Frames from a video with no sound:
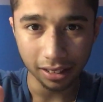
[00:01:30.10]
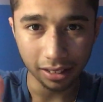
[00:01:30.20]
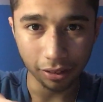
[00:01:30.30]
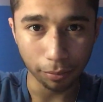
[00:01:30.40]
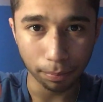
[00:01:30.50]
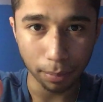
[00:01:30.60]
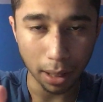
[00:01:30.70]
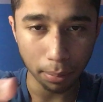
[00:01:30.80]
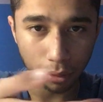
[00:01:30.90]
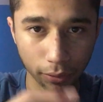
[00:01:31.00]
to
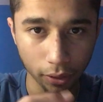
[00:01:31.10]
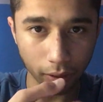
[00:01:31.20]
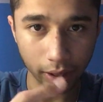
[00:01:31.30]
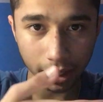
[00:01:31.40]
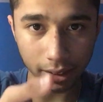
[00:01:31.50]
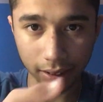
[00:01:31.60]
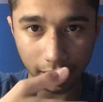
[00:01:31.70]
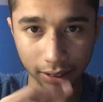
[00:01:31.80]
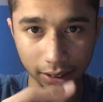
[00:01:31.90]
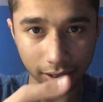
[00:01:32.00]
popular furries,
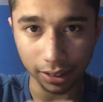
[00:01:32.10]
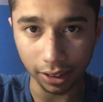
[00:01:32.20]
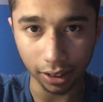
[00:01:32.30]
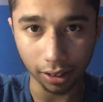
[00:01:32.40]
is just